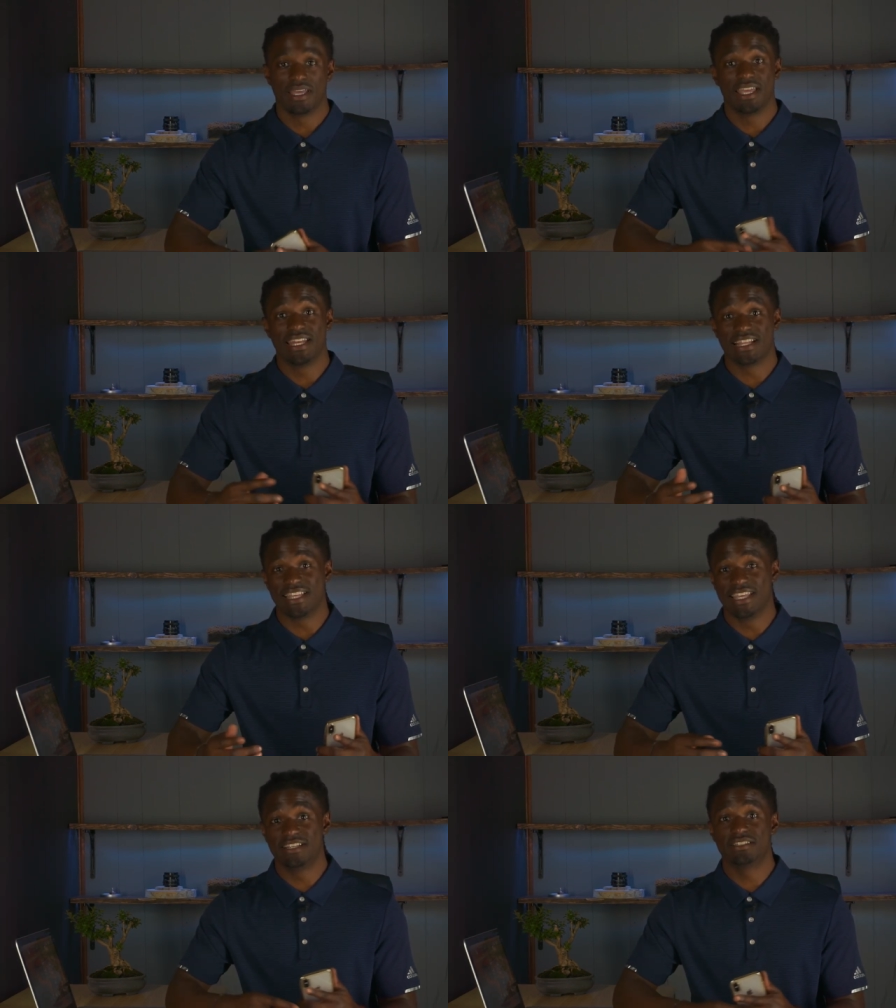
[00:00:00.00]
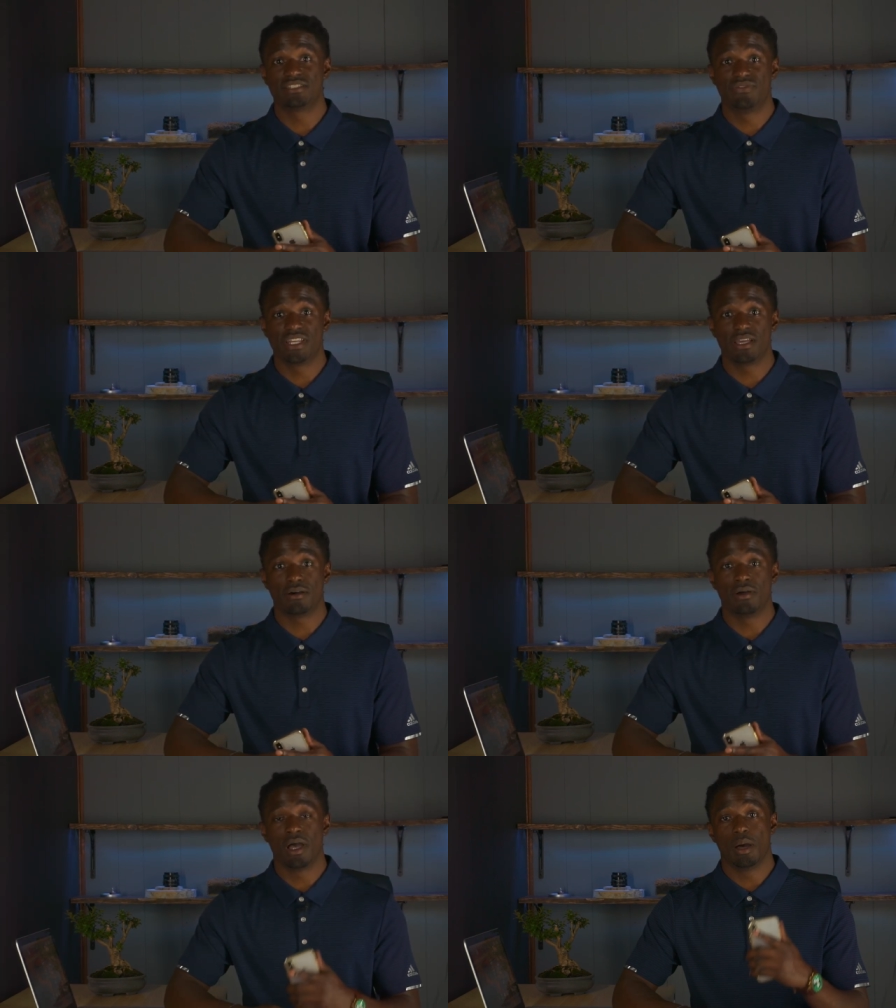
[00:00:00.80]
And at the end of this
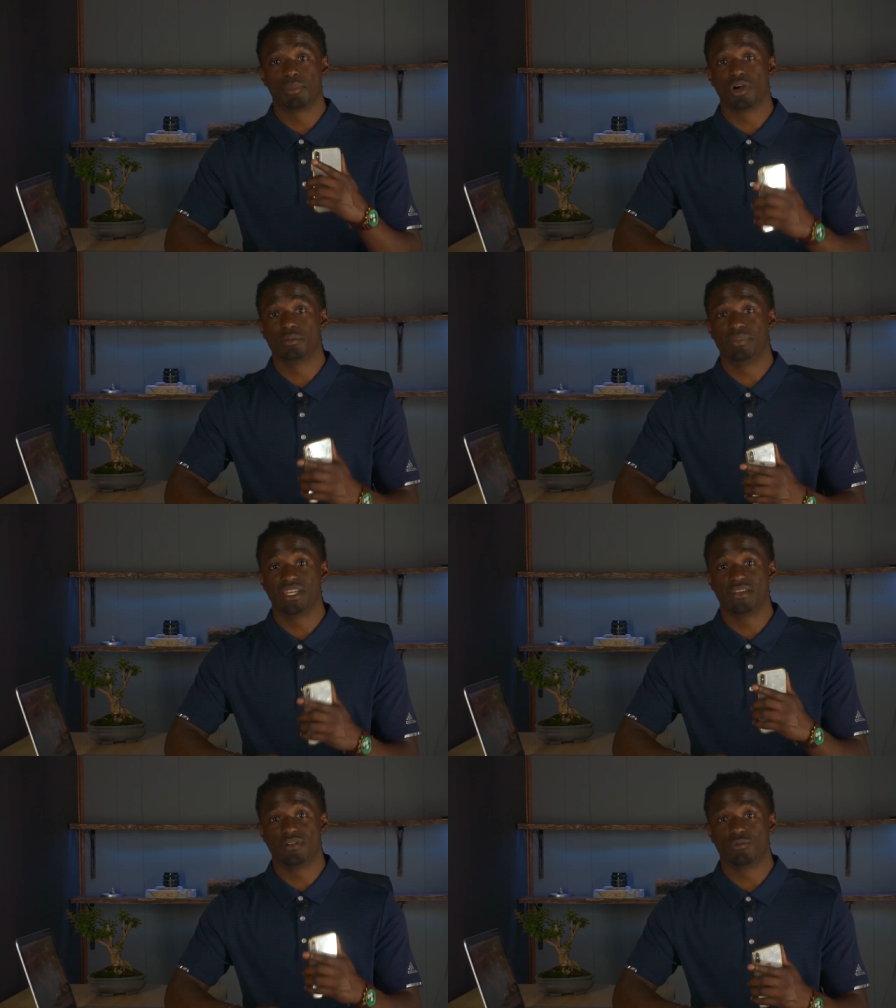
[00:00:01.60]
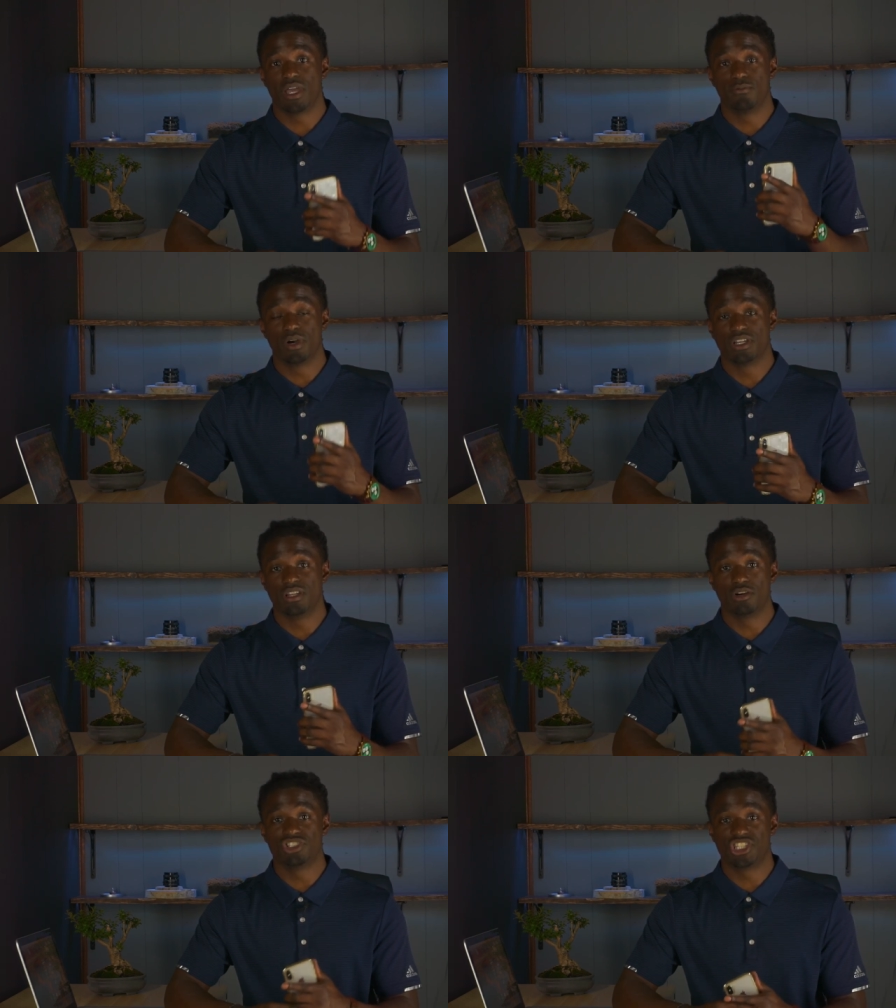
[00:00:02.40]
video, I'm gonna be giving away one of
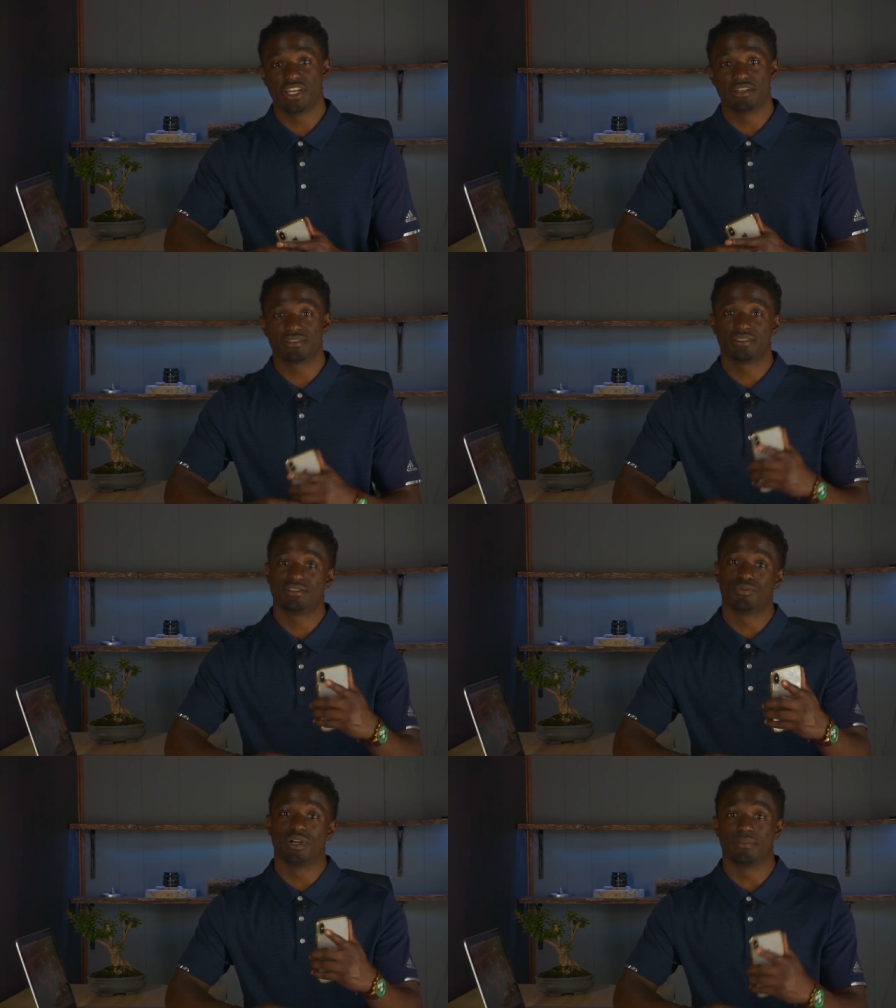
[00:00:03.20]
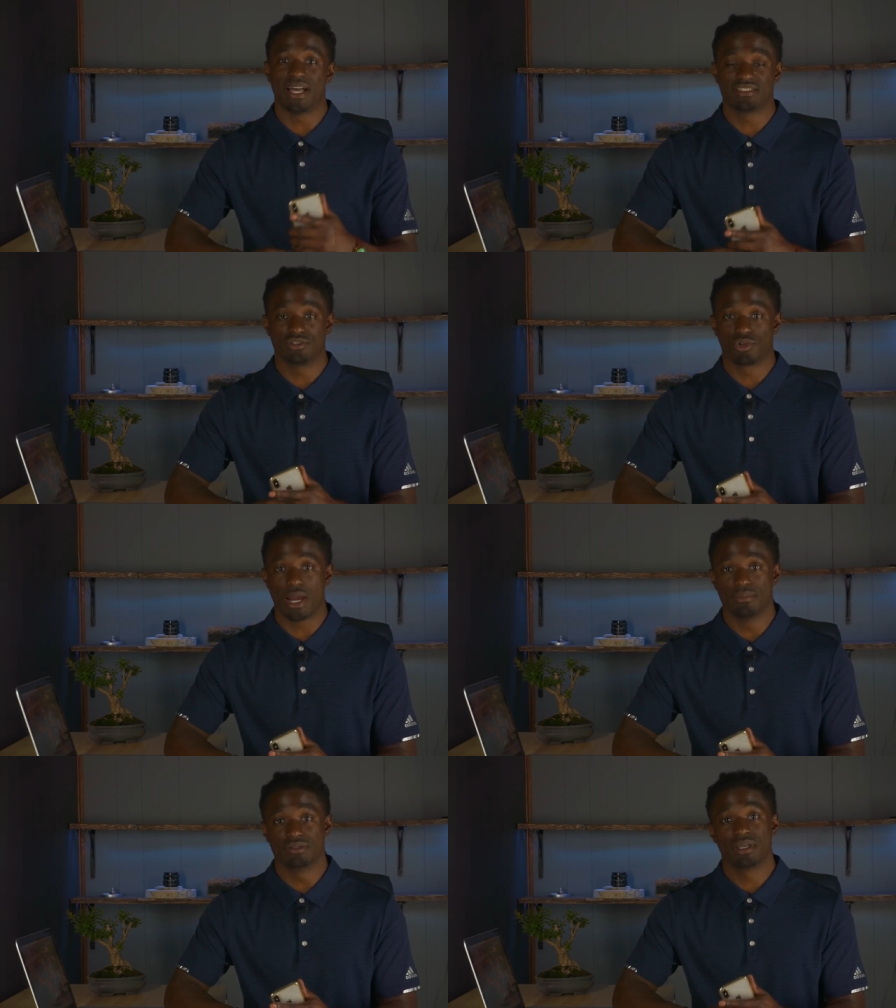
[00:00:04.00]
those shares to one of my
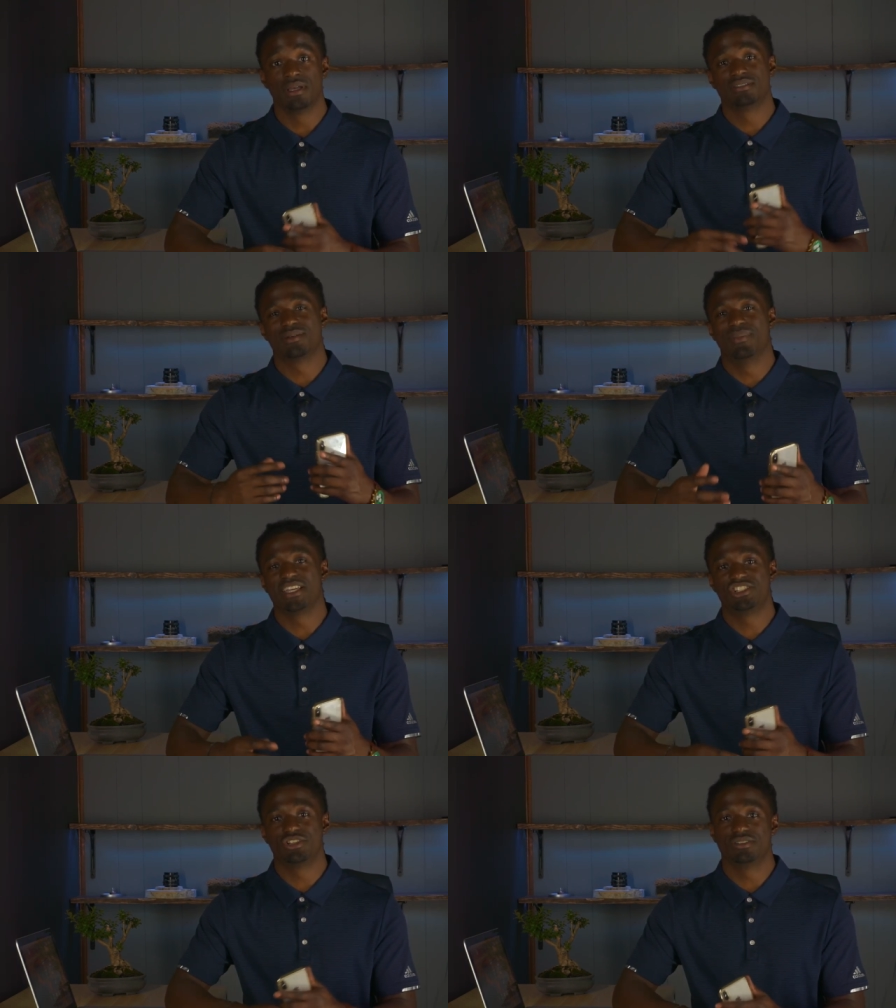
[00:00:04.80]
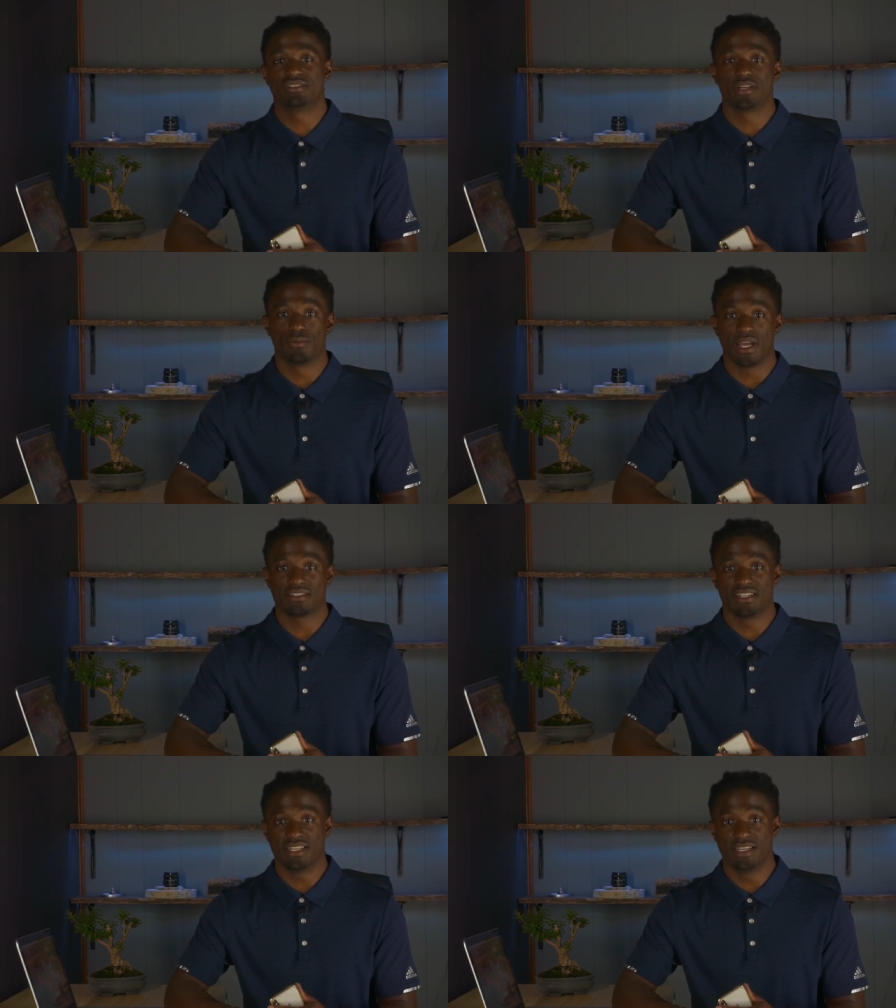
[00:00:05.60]
subscribers. So make sure you stick around
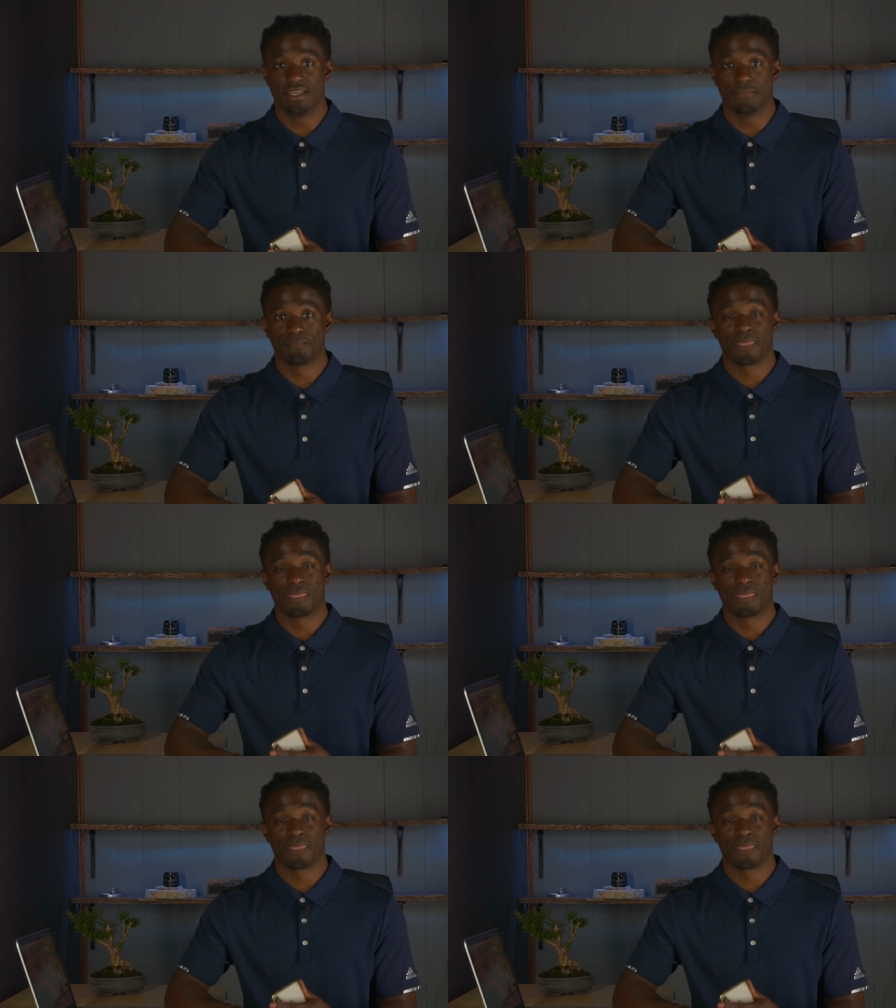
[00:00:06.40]
to the end.